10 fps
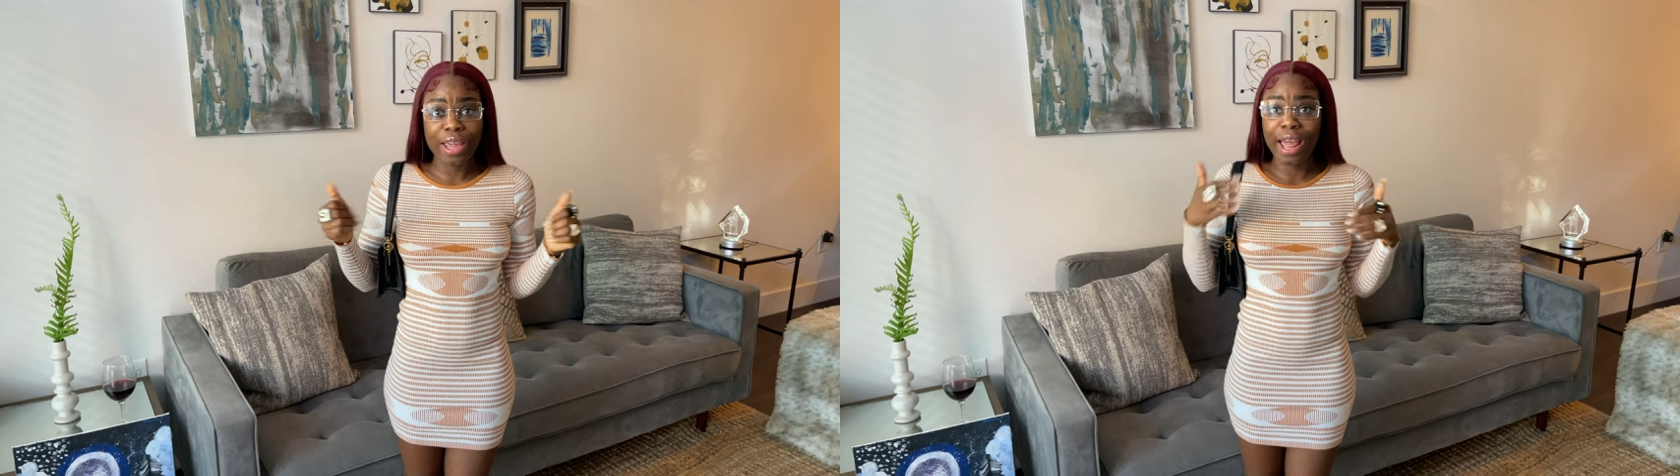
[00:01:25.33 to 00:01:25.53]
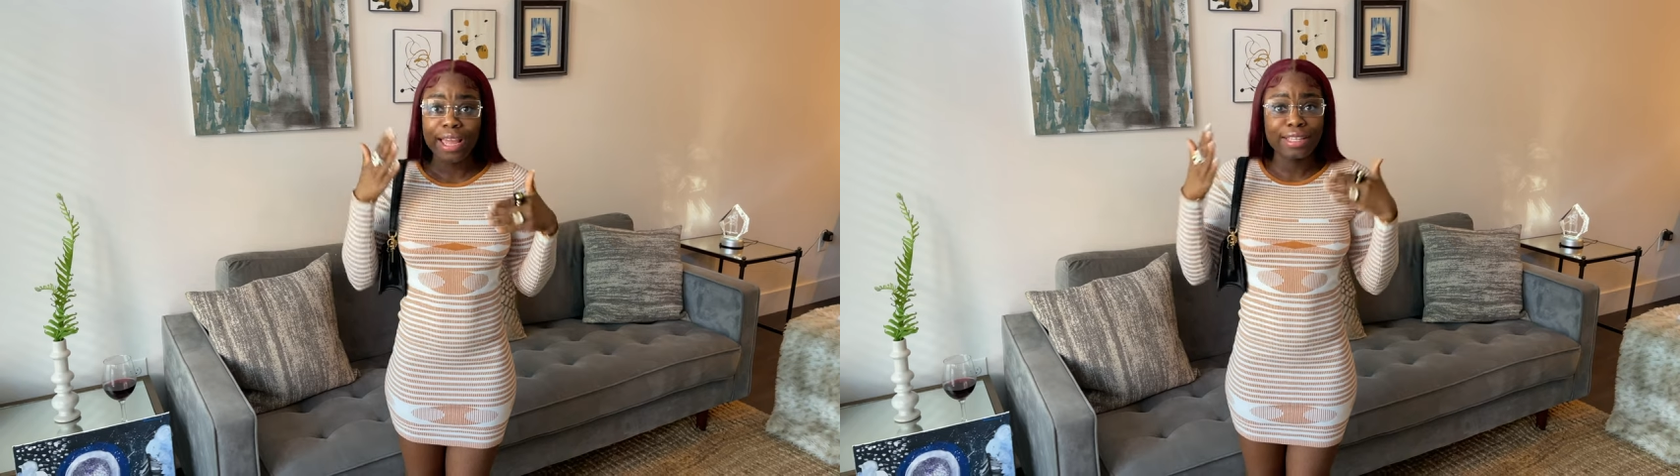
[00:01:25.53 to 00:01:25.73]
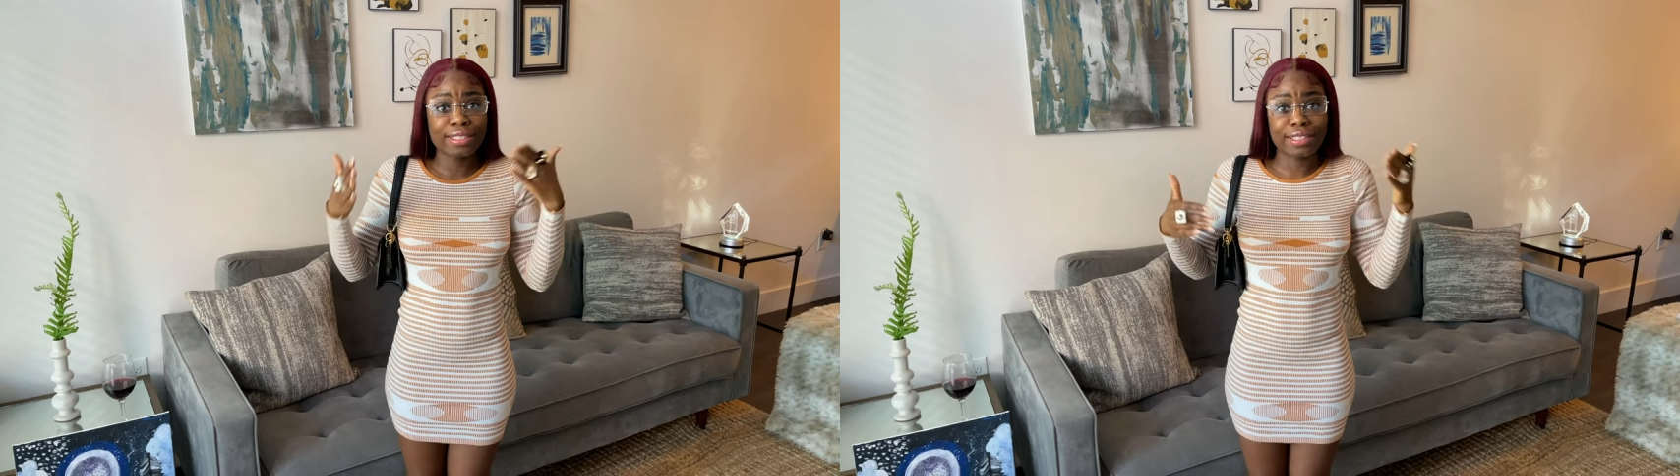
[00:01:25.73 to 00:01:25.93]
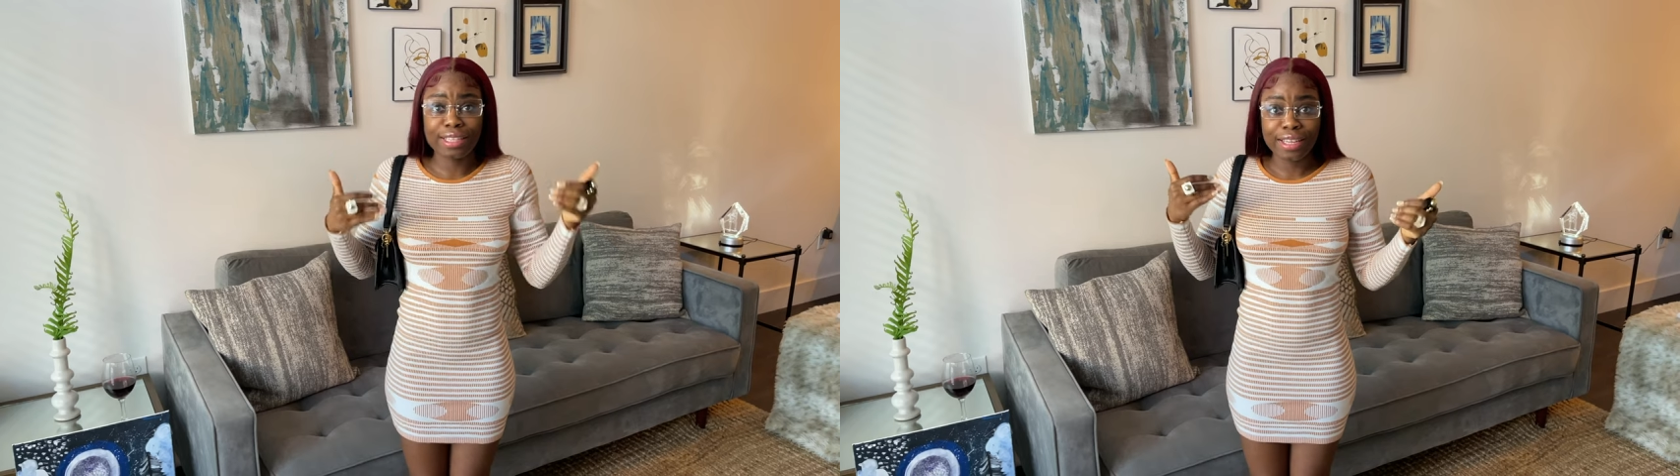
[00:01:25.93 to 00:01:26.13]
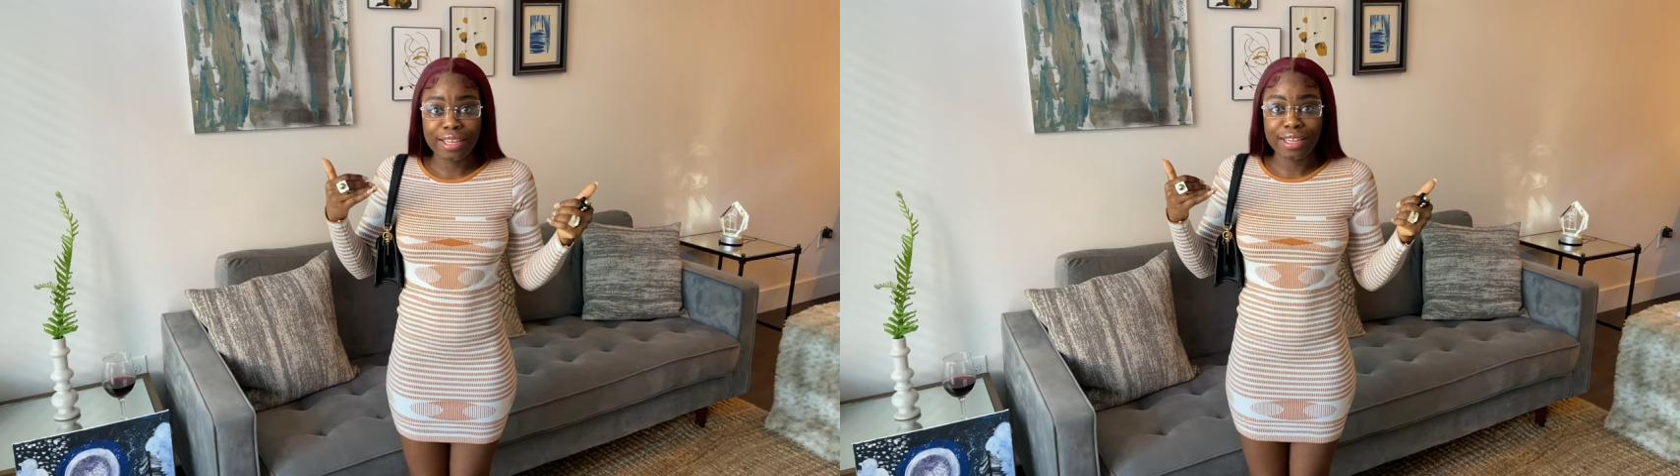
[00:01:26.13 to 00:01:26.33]
and I can
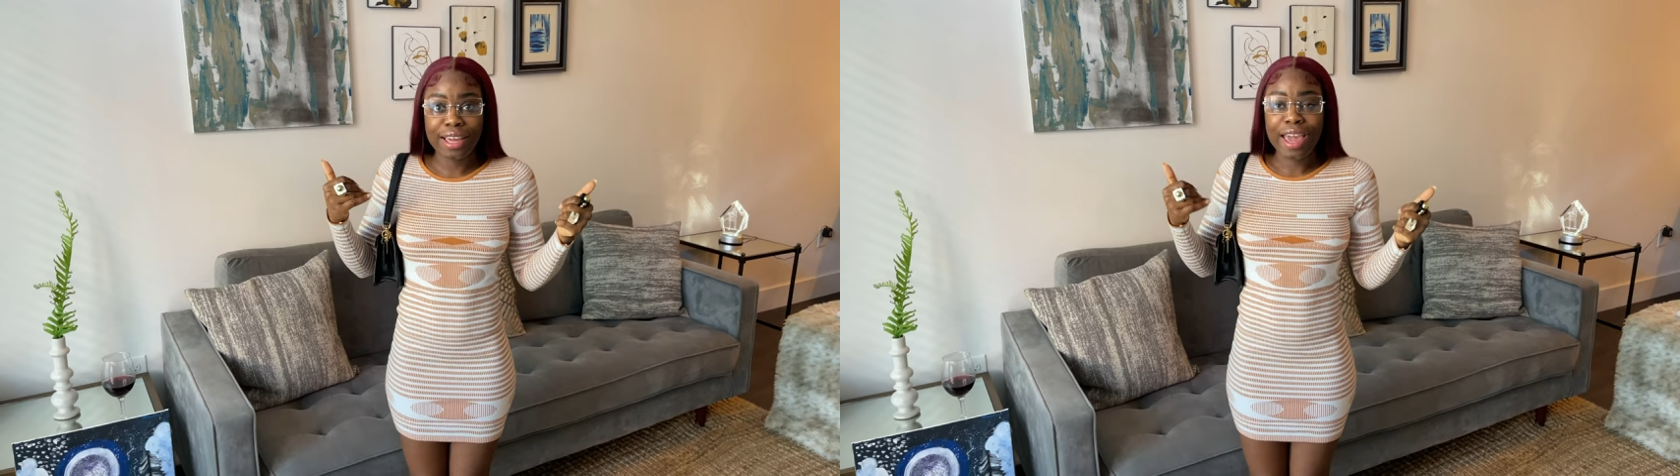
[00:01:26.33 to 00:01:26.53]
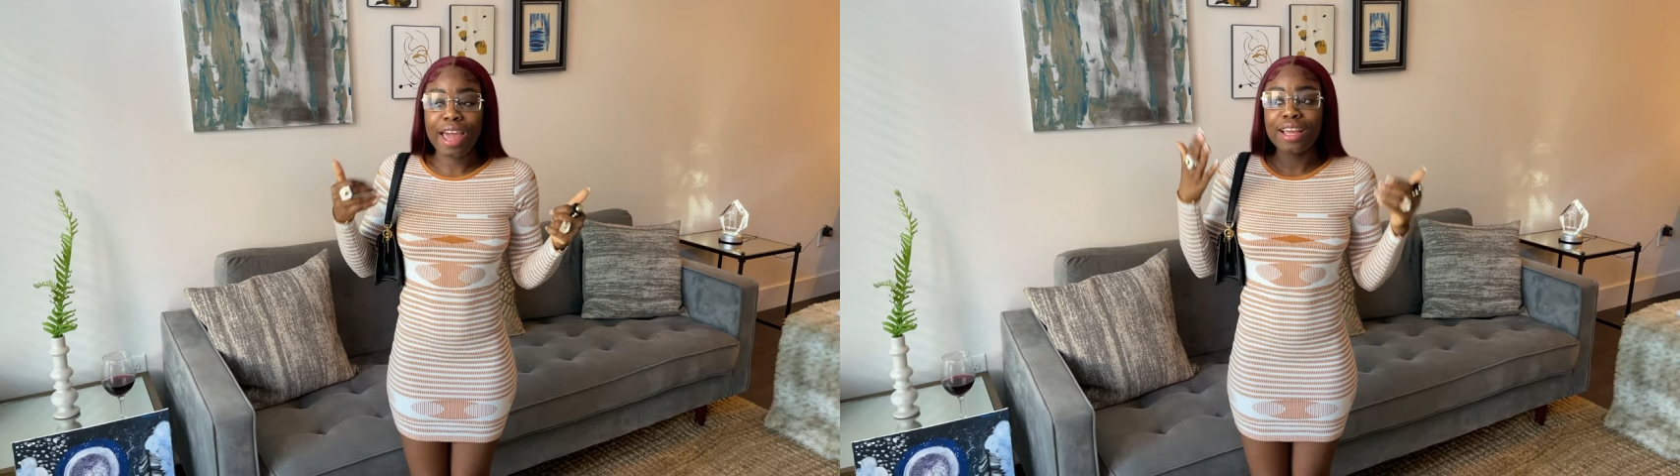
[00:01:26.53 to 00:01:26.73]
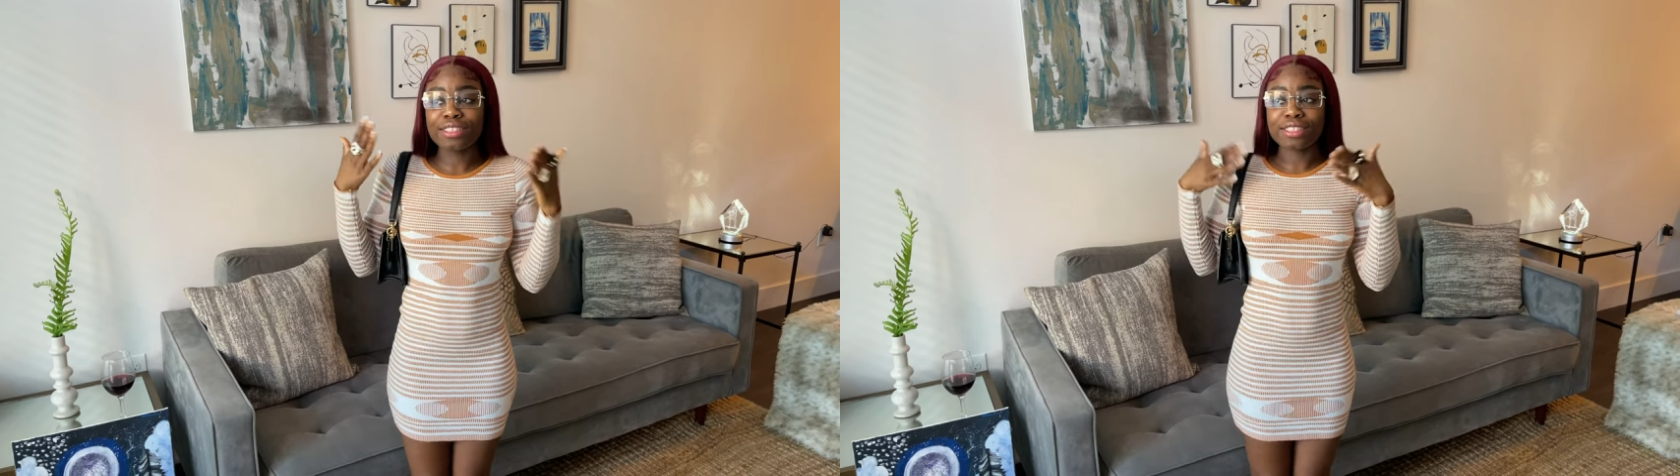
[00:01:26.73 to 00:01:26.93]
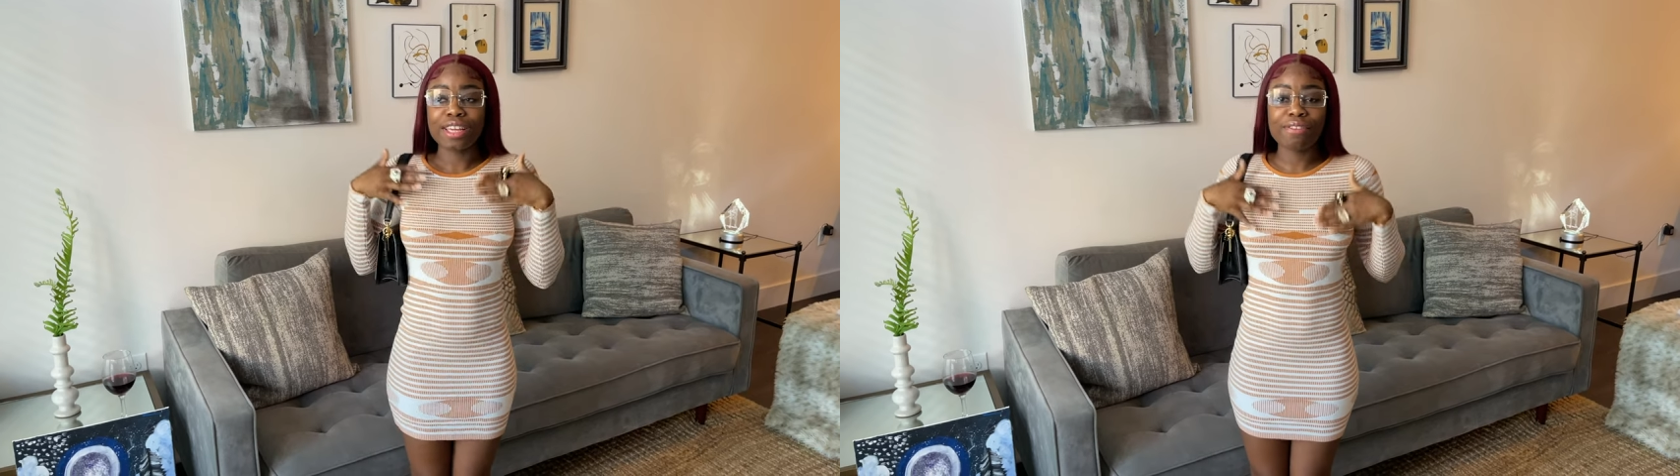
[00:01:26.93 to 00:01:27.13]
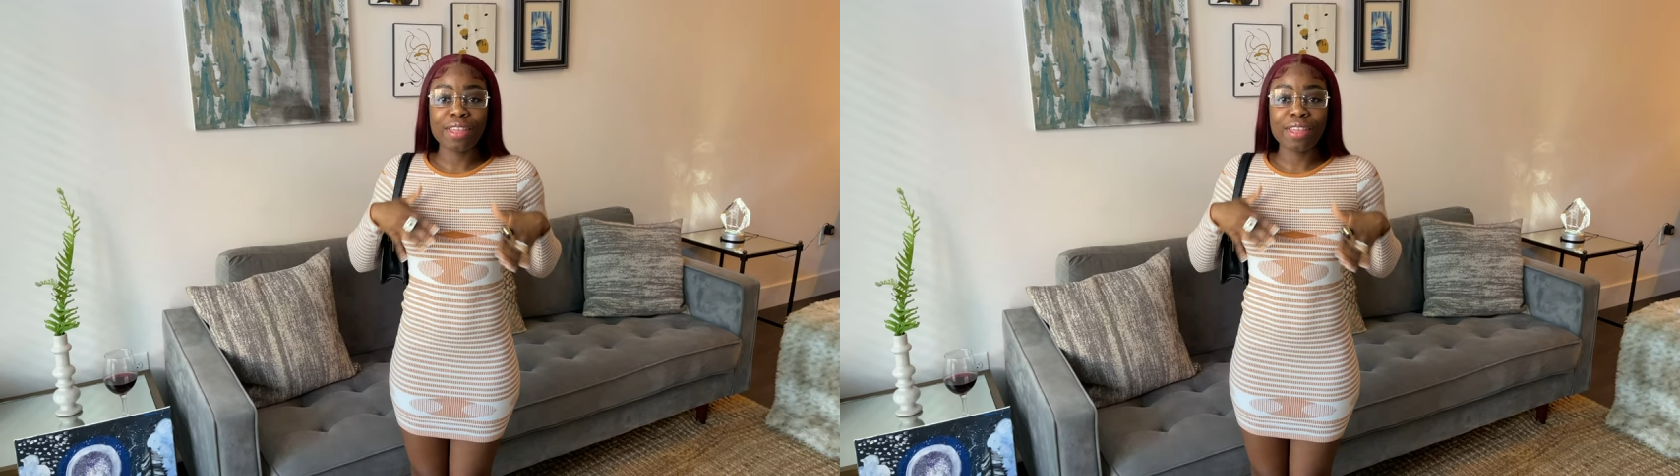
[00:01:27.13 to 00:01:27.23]
see. And it just gives